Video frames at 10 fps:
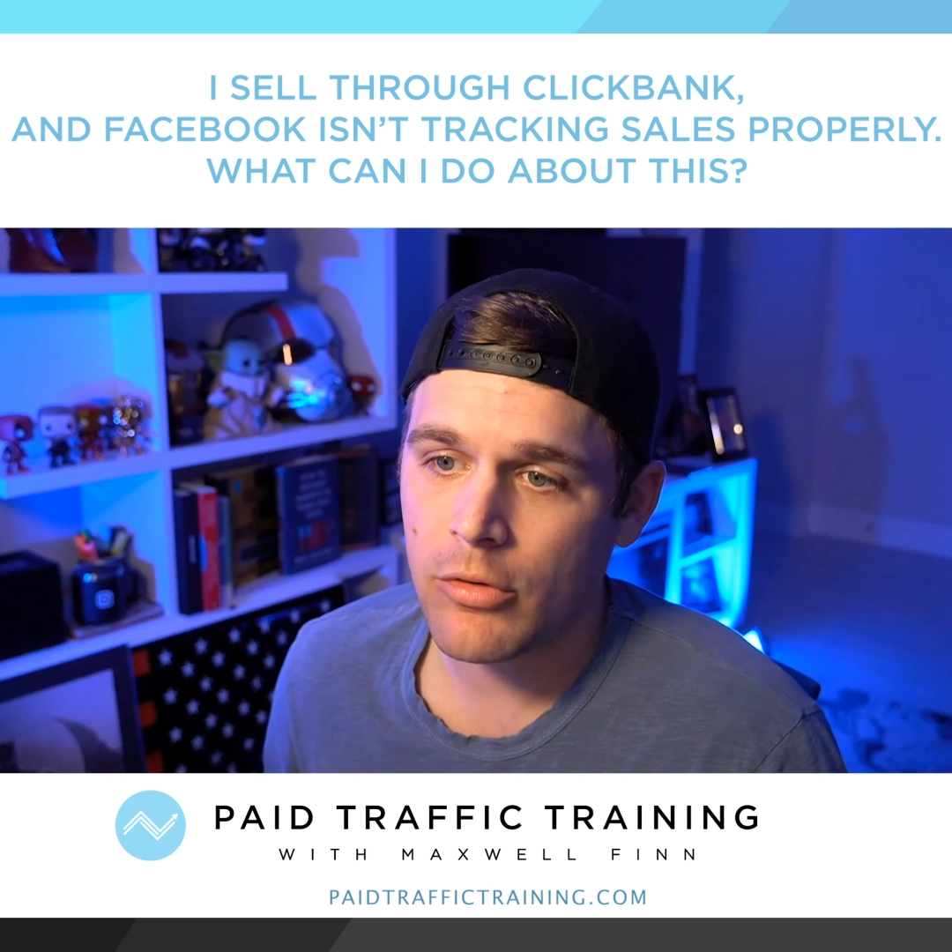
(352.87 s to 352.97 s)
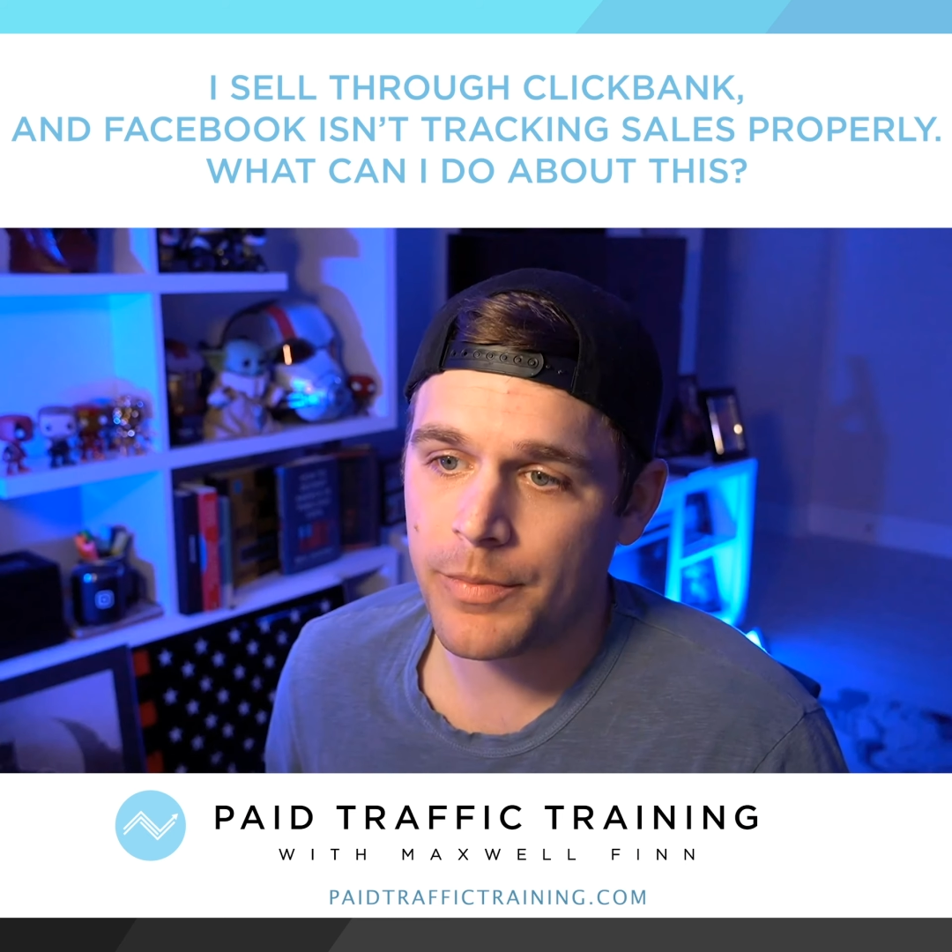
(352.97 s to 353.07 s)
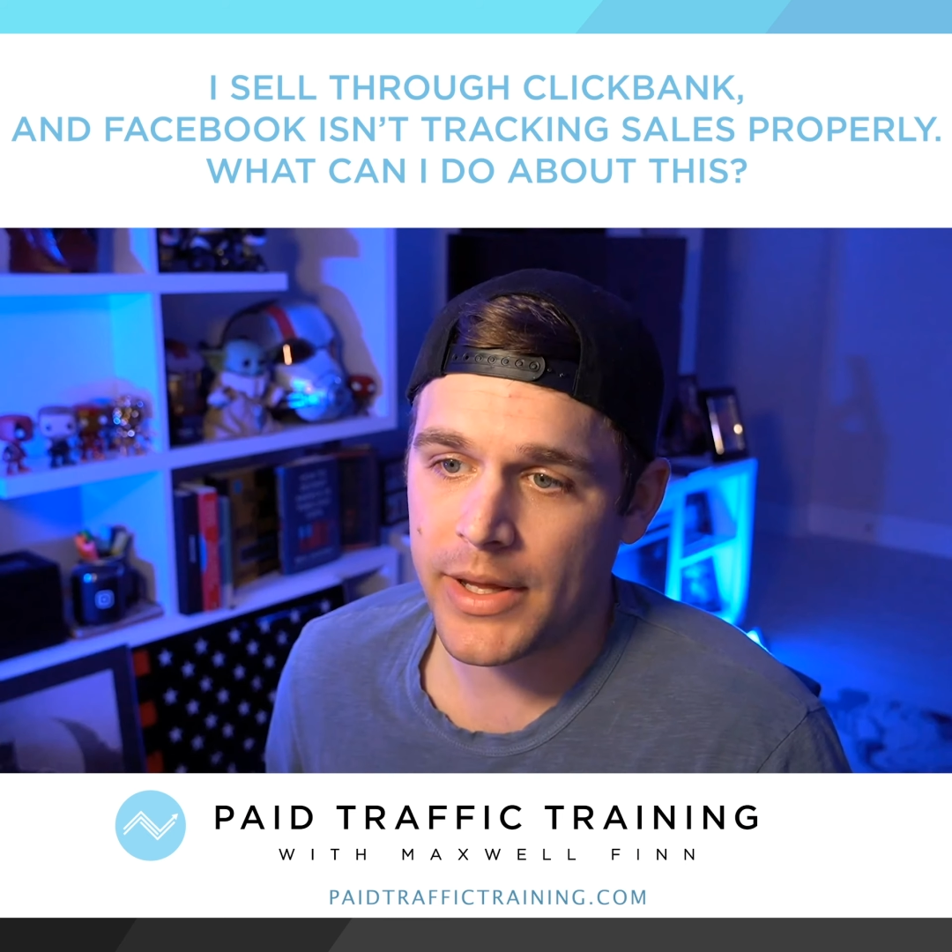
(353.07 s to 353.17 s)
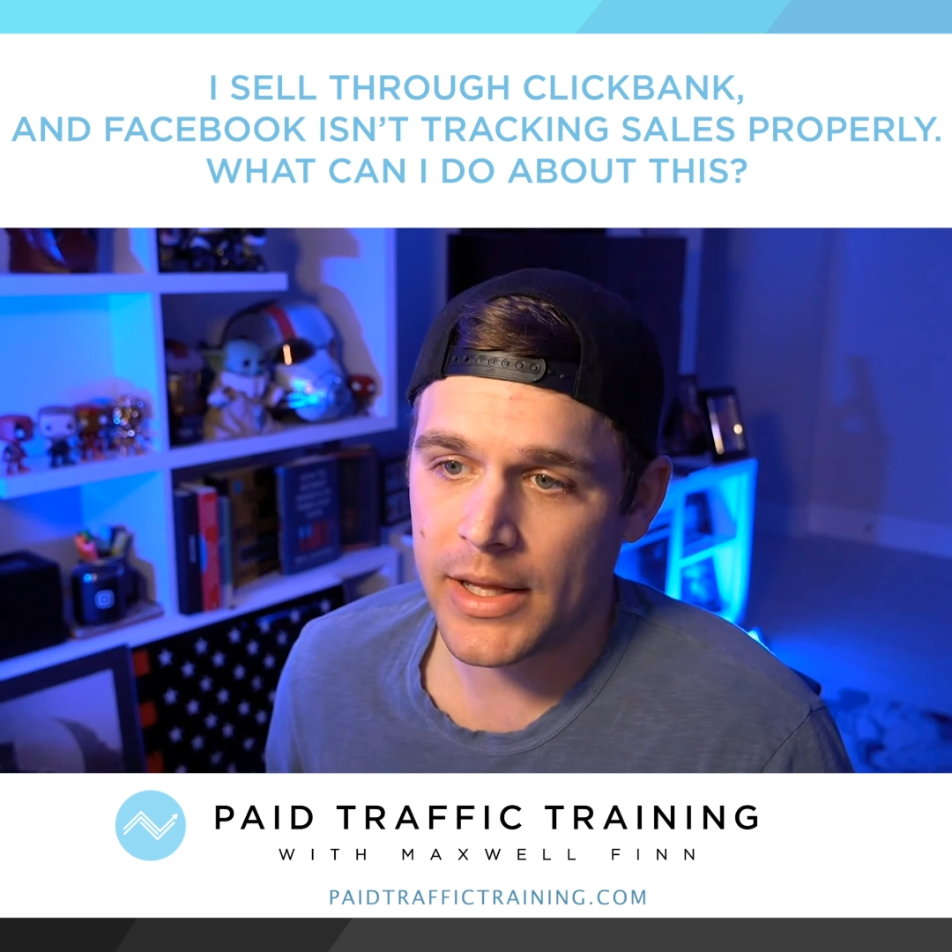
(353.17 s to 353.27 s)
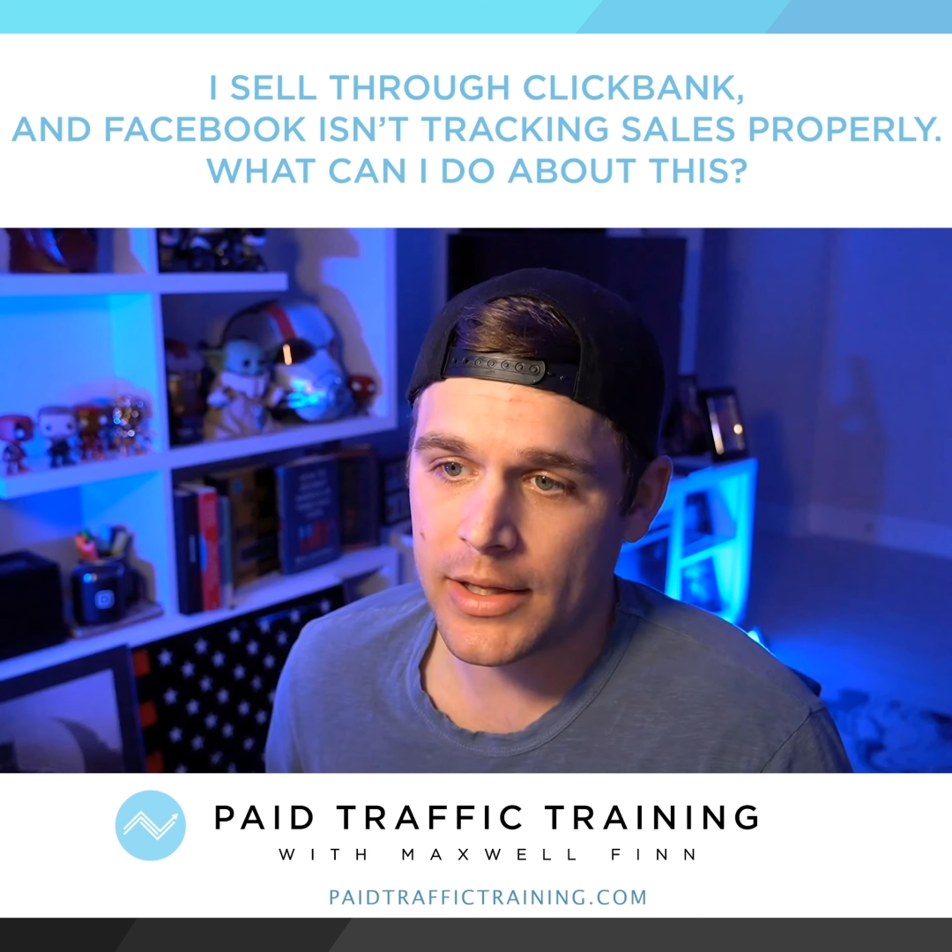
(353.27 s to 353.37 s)
would
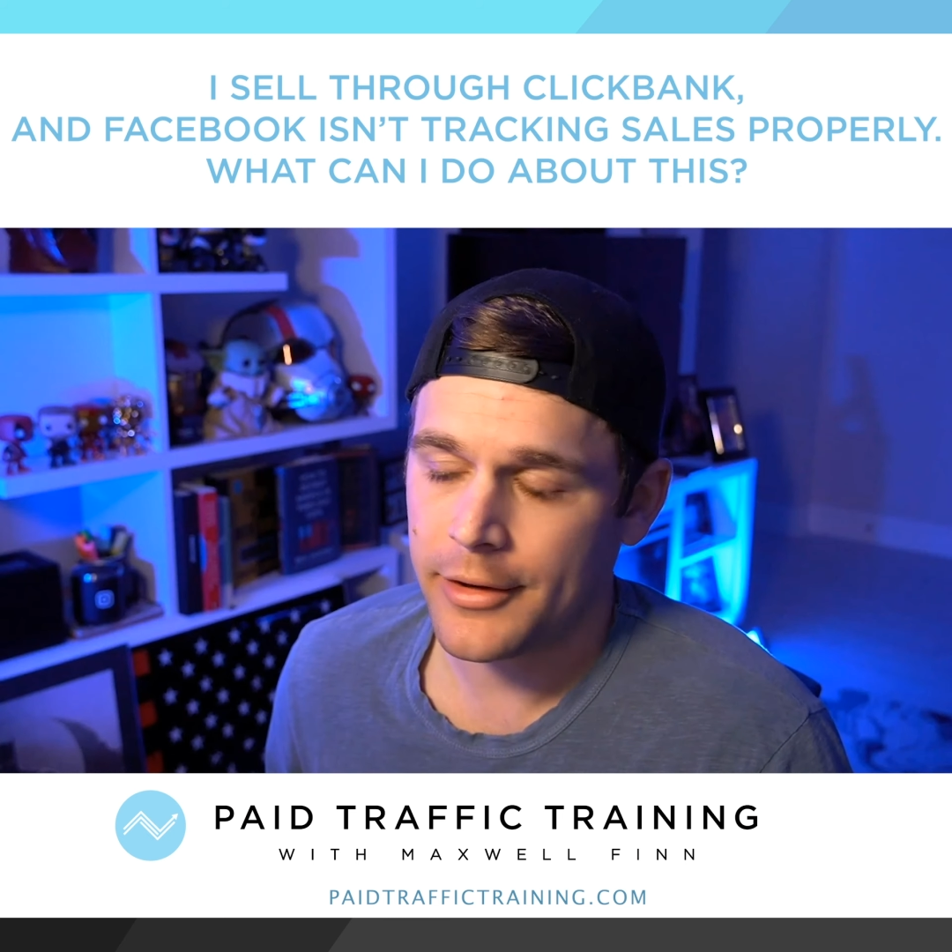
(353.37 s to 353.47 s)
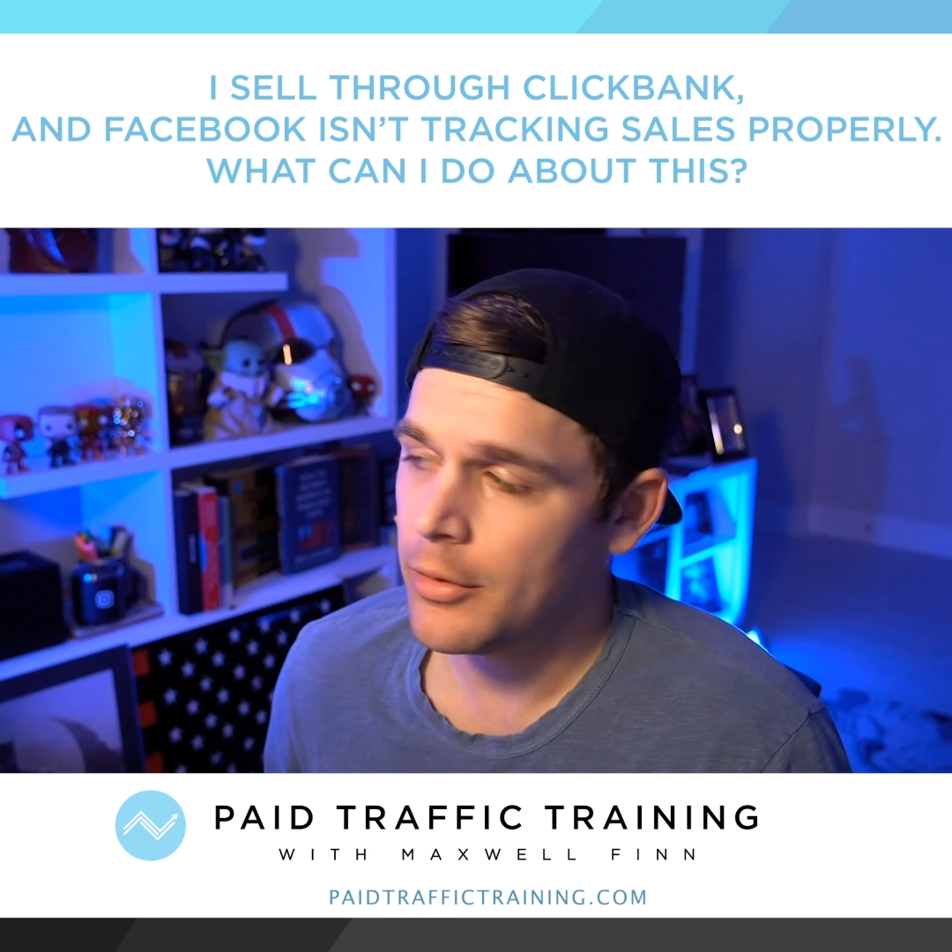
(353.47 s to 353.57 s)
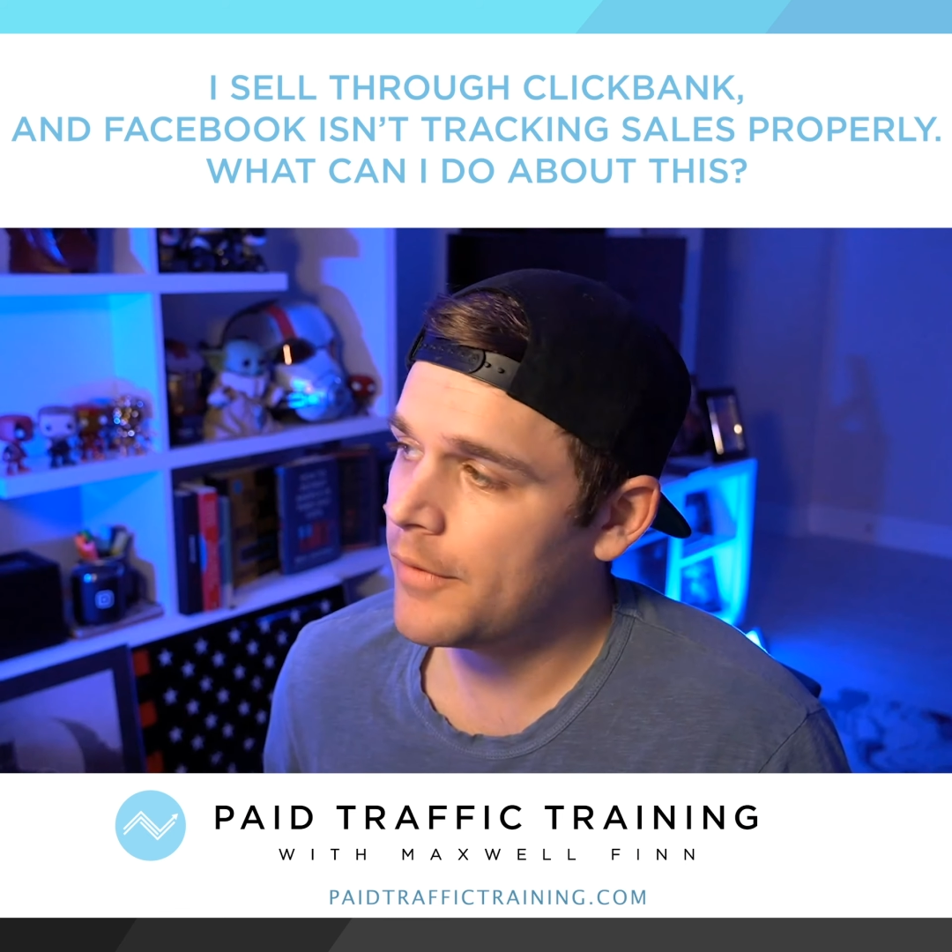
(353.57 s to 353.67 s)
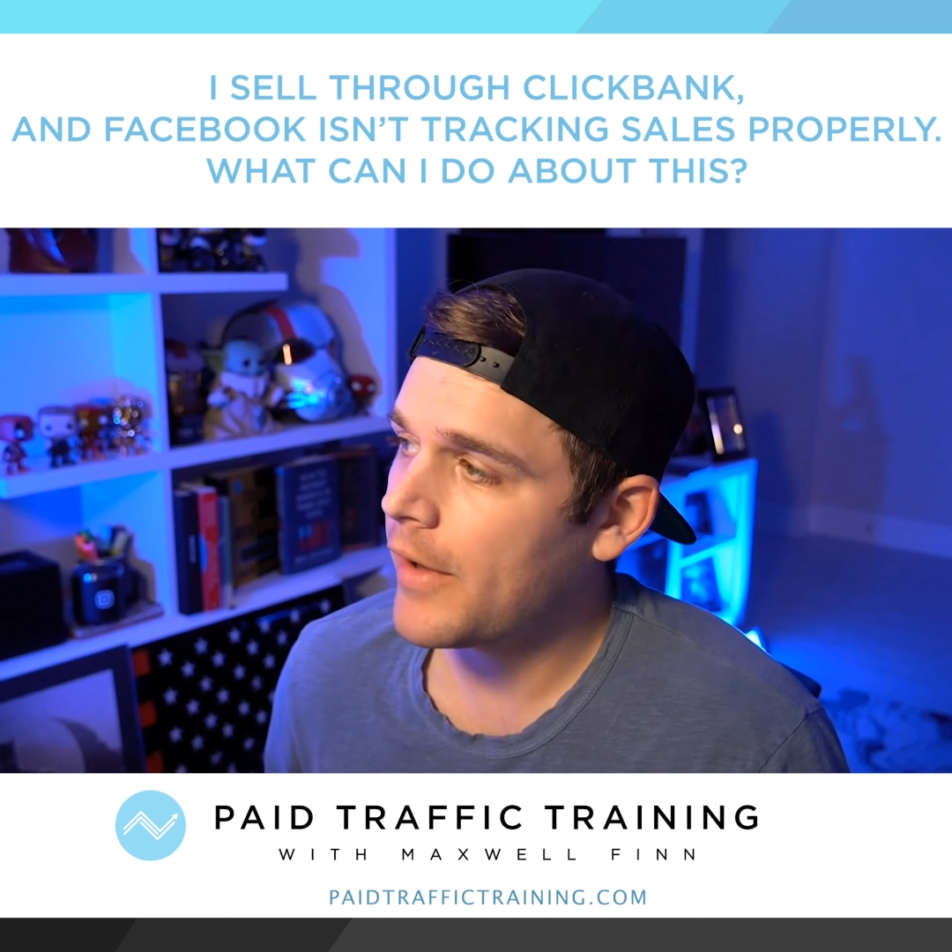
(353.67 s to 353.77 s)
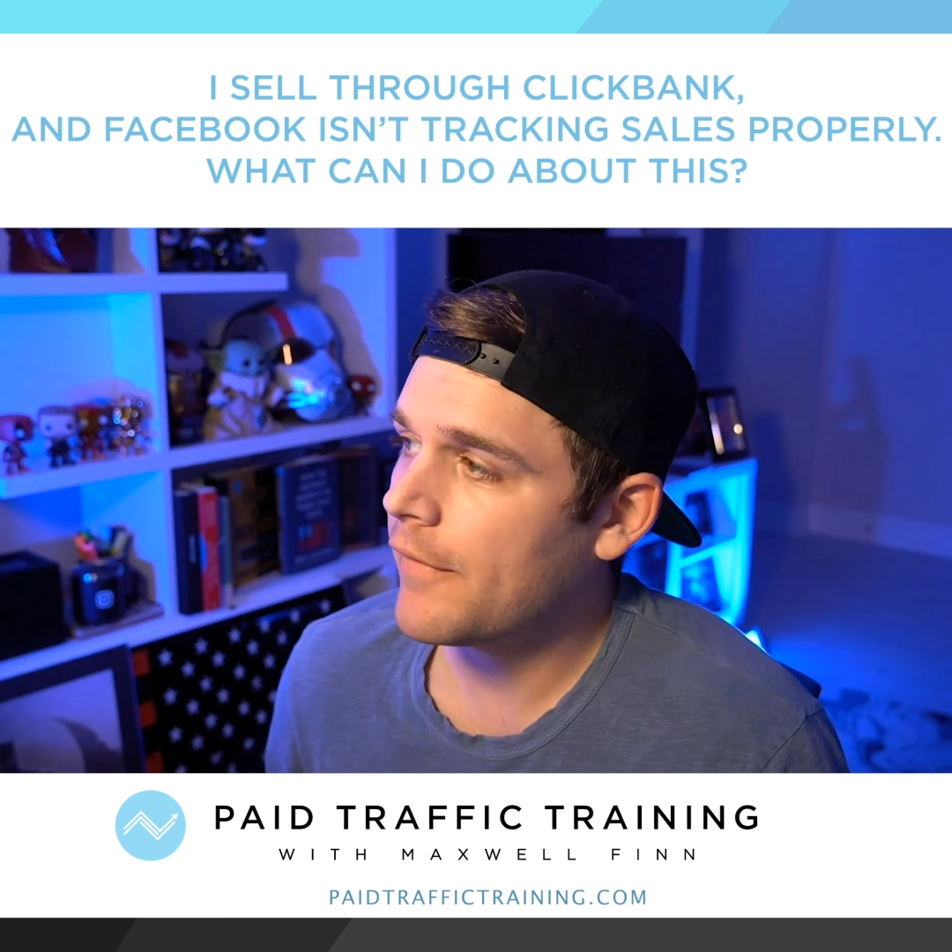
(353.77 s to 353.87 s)
be, you know, if,